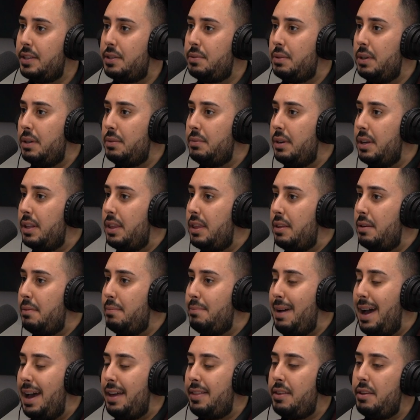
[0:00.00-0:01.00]
into it with
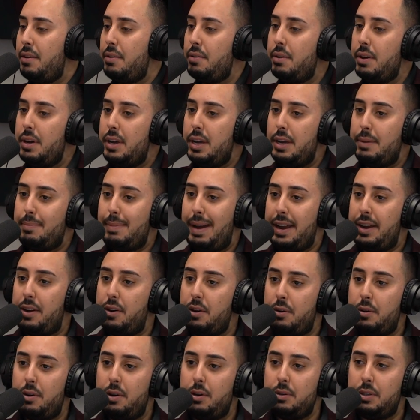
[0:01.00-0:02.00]
Matthew, my
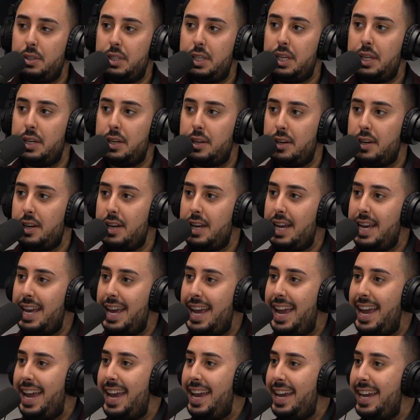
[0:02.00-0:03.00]
co-host here.
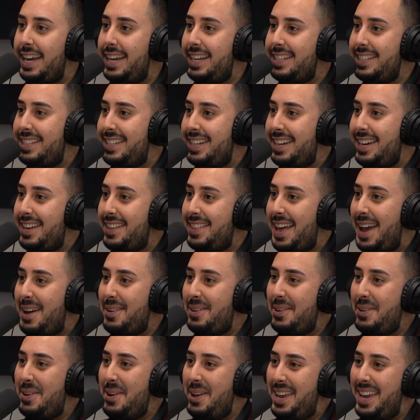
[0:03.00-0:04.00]
And that
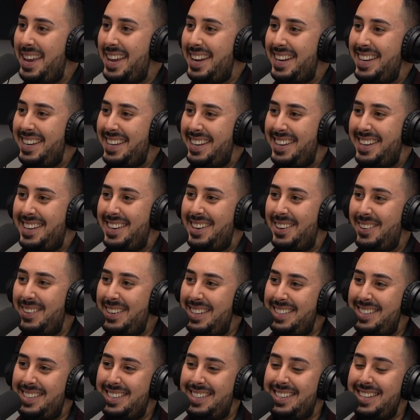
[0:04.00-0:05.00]
way we can go
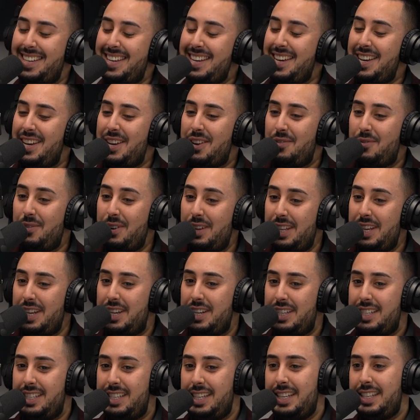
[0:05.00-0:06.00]
into really
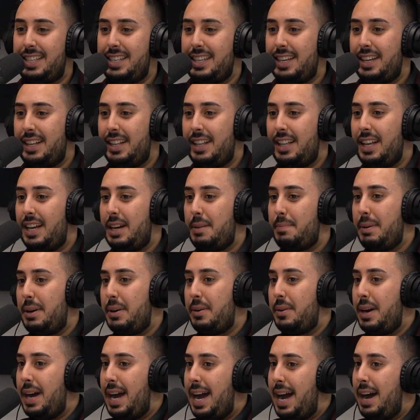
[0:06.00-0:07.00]
good detail
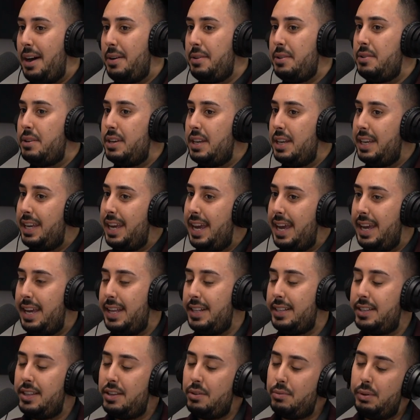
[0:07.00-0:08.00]
about how you can get
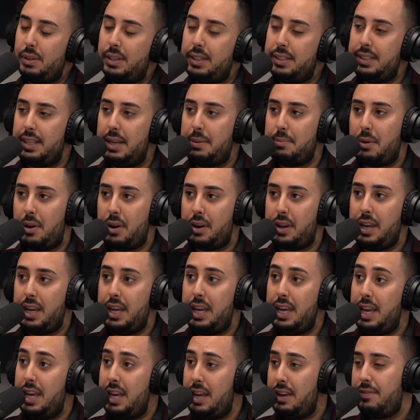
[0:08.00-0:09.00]
into the real estate
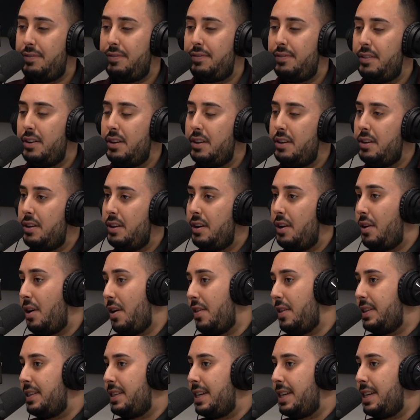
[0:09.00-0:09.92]
market if you're on